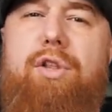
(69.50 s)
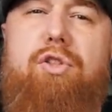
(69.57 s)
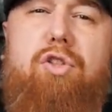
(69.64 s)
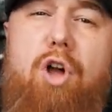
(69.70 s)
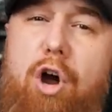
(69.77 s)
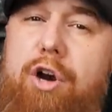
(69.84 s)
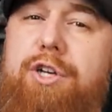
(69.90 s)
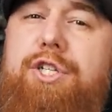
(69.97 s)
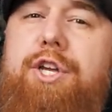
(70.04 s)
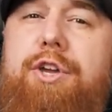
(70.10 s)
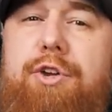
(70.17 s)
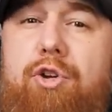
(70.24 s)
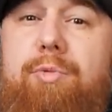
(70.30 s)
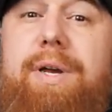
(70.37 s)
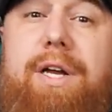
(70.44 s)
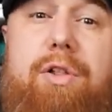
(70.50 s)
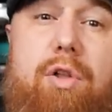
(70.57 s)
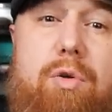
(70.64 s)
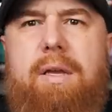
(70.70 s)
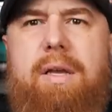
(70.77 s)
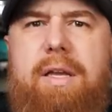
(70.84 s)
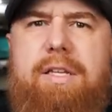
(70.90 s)
large cube
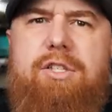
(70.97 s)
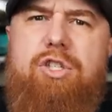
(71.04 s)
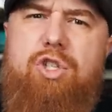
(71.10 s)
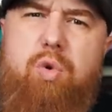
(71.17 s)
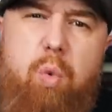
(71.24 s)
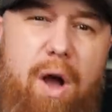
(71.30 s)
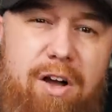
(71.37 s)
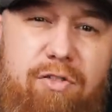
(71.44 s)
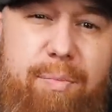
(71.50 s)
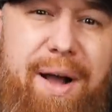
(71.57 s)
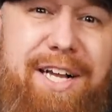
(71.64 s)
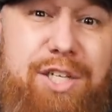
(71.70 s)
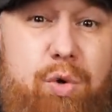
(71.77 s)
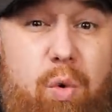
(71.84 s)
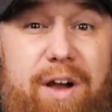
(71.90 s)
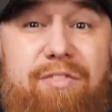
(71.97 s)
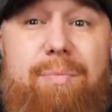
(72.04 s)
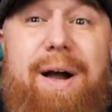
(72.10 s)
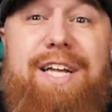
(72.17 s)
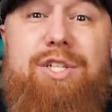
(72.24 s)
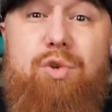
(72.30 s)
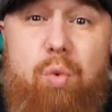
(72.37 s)
enclosure. It's 12 by 12
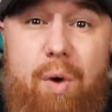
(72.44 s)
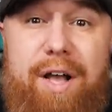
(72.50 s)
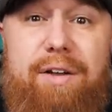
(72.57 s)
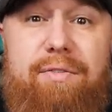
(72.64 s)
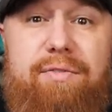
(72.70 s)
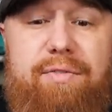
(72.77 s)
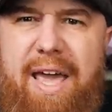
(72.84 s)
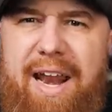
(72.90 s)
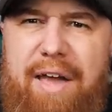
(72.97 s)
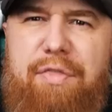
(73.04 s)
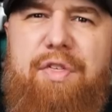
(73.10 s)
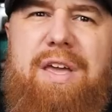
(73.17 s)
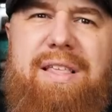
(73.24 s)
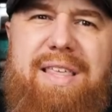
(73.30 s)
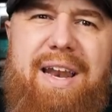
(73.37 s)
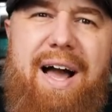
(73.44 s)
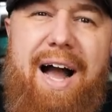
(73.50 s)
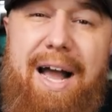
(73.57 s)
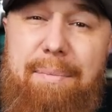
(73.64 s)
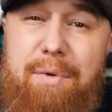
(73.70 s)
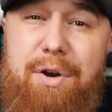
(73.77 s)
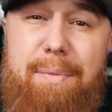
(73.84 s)
by 12. And I think that
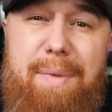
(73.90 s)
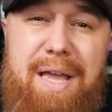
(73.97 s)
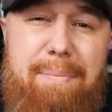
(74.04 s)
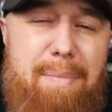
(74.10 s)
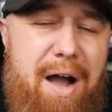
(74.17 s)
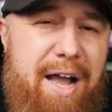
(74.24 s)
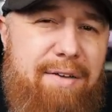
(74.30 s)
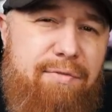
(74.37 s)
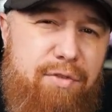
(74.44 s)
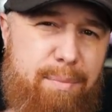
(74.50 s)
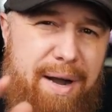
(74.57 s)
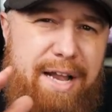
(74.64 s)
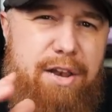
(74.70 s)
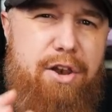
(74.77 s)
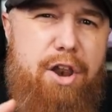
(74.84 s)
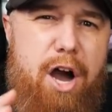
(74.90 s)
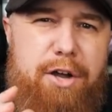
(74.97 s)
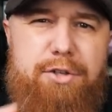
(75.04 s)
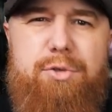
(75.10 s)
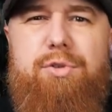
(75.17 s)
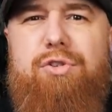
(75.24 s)
I'm gonna make mine for my Nhandu